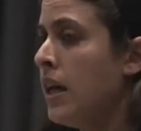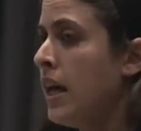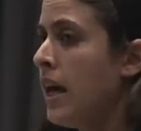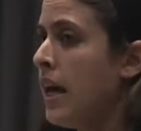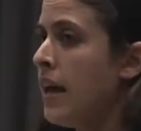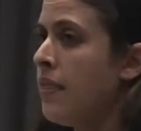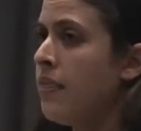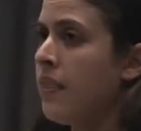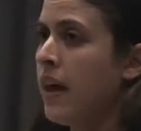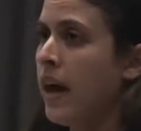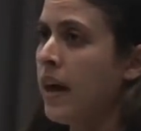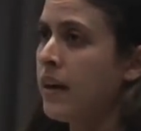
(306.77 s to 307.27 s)

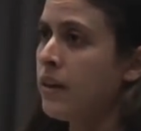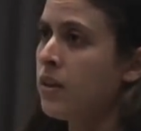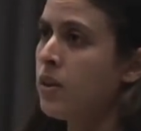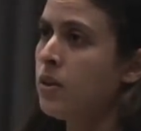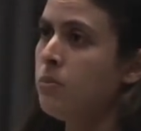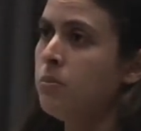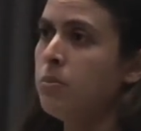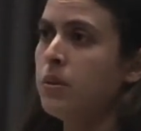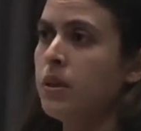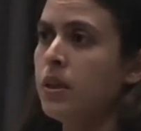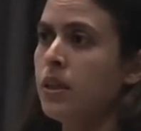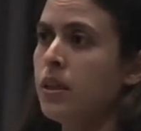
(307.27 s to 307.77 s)
And that
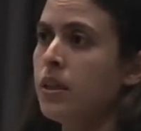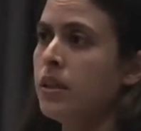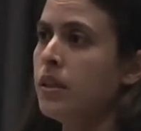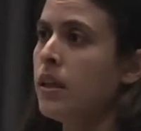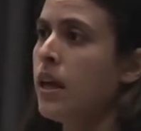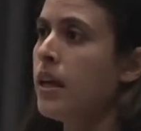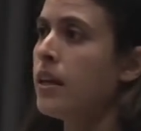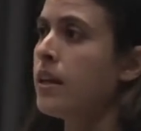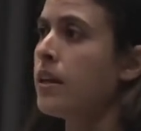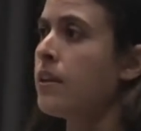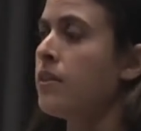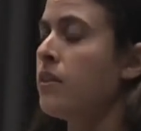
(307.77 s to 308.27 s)
could be
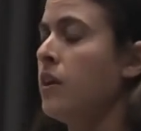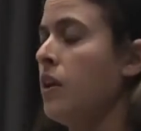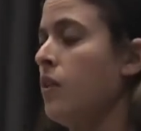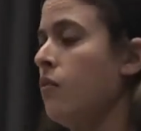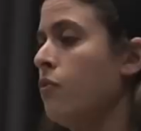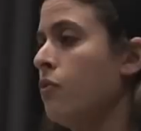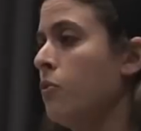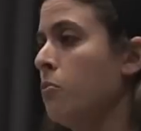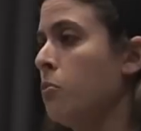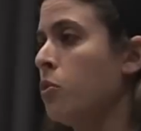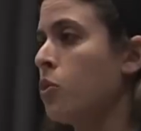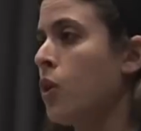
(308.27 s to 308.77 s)

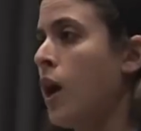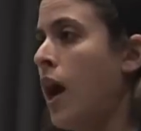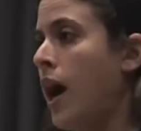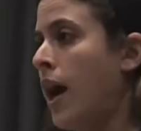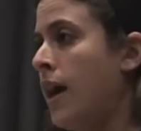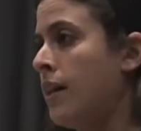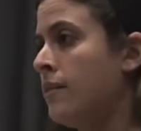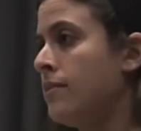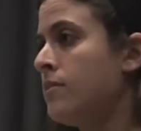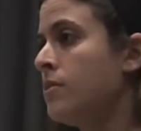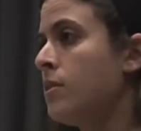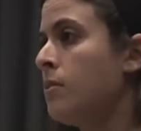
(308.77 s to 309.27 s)
anything from
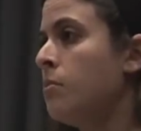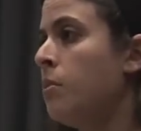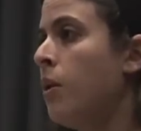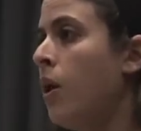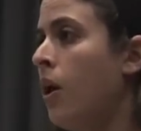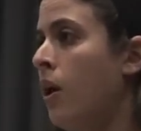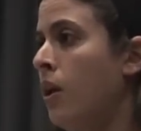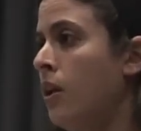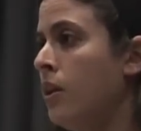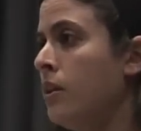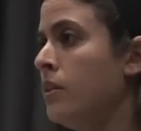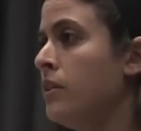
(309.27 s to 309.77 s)
grass to
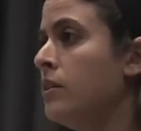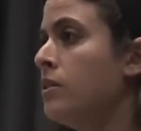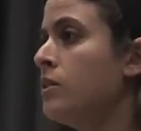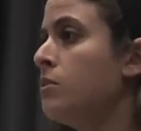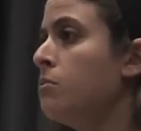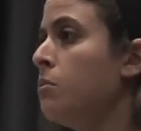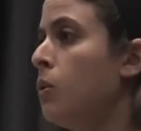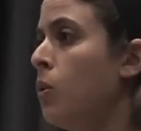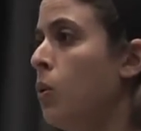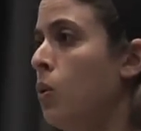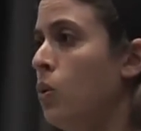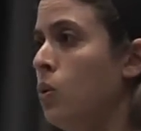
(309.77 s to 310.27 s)
pollens,
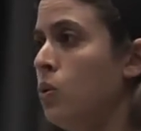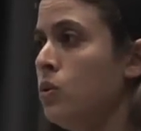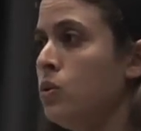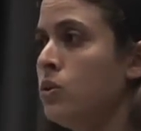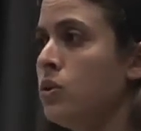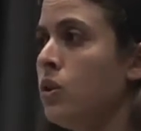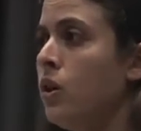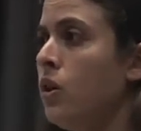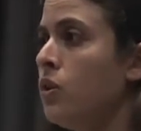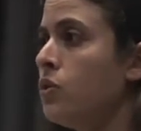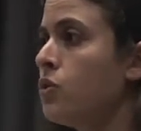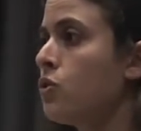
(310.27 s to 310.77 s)

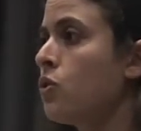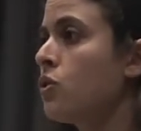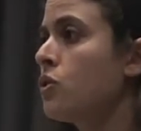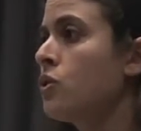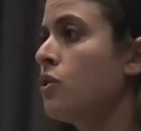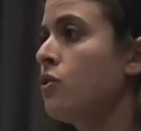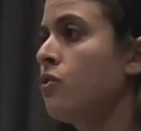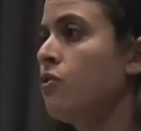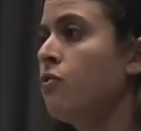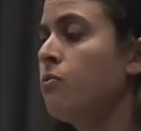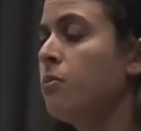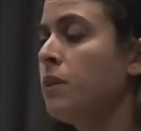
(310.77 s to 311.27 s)
molds, all
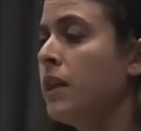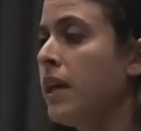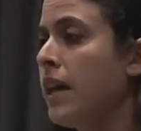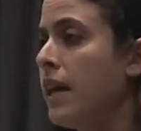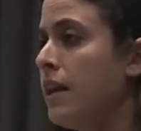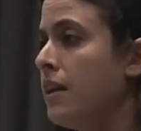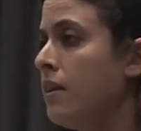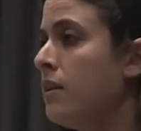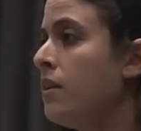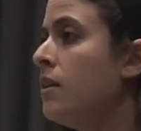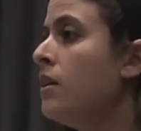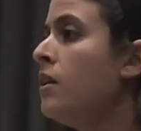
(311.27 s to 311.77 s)
sorts of
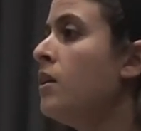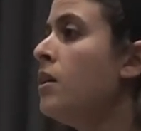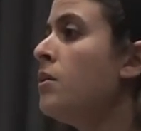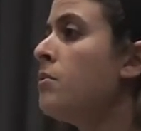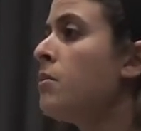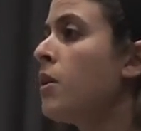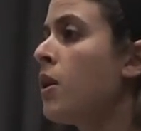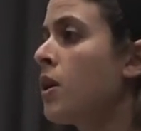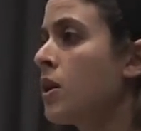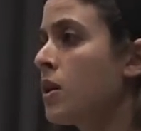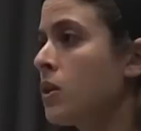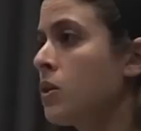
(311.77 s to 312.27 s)
plant
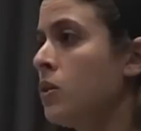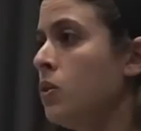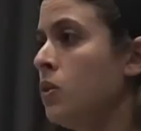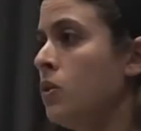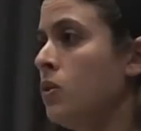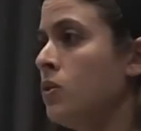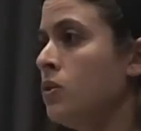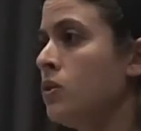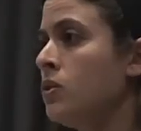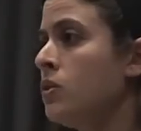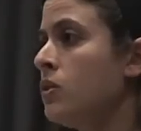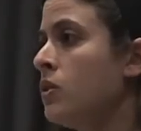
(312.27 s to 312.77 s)

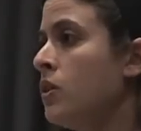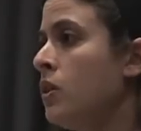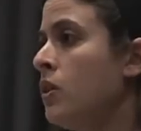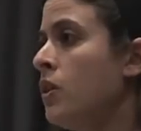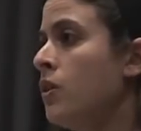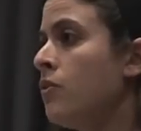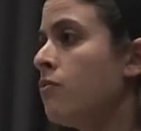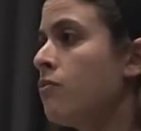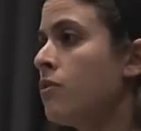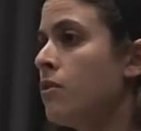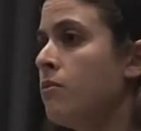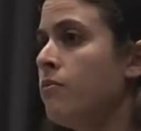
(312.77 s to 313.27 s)
particles
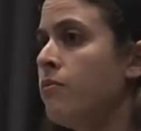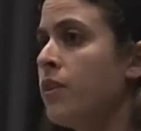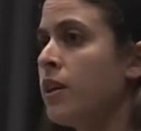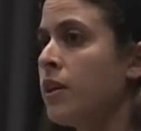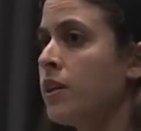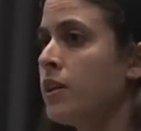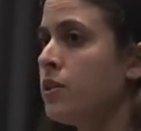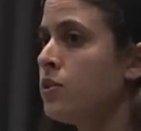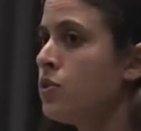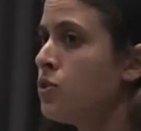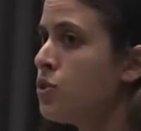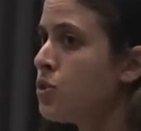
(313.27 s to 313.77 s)
from
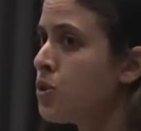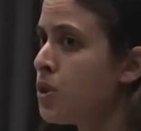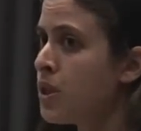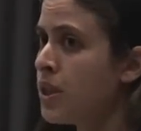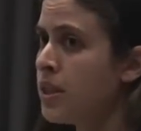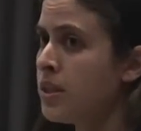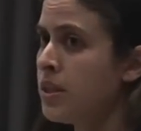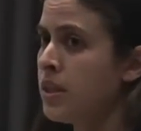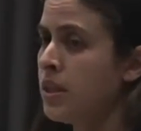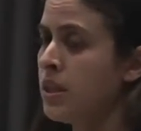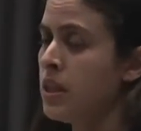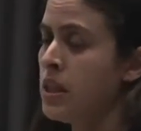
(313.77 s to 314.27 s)
various
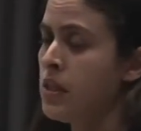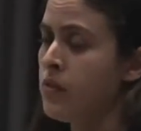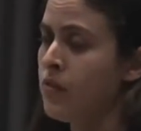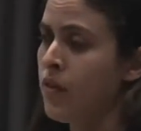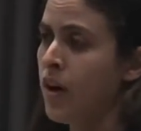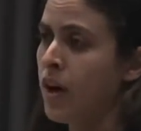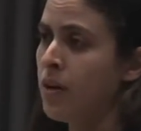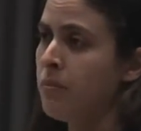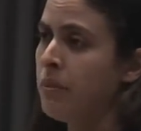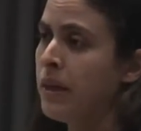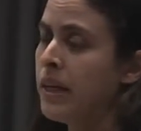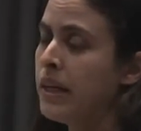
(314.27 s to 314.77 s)
trees in the
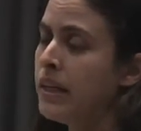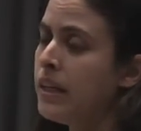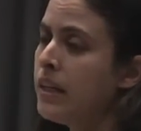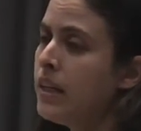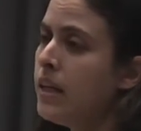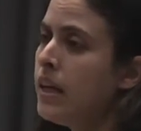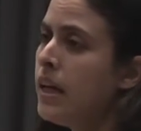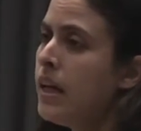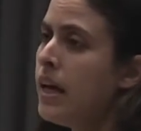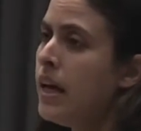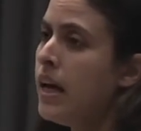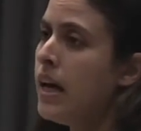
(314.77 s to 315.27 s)
environment.